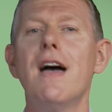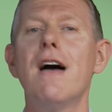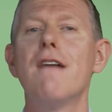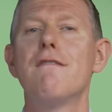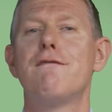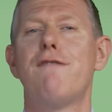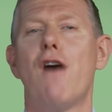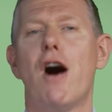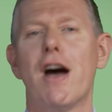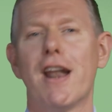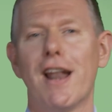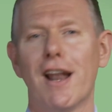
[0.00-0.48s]

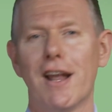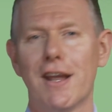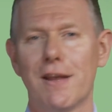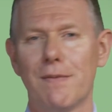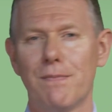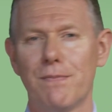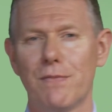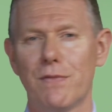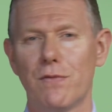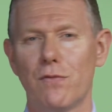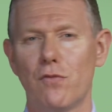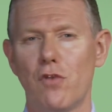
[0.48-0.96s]
Finally,
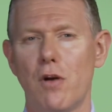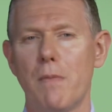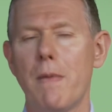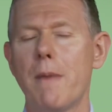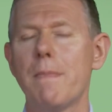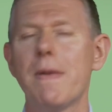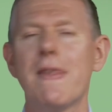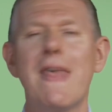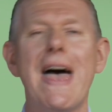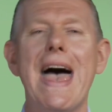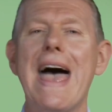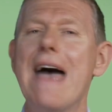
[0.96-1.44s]

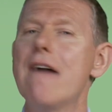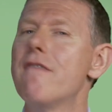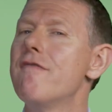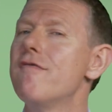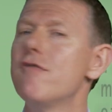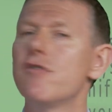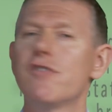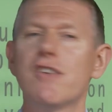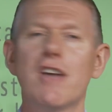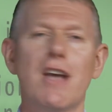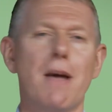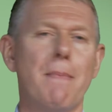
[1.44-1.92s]
remember that
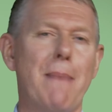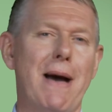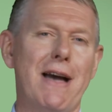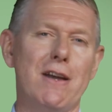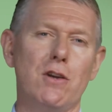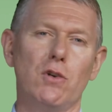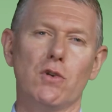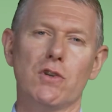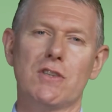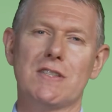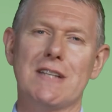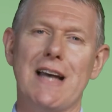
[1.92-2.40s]
everything about
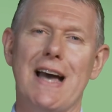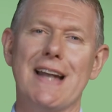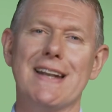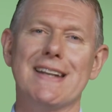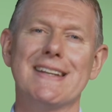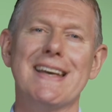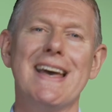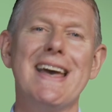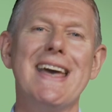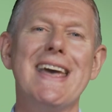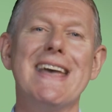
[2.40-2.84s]
your stand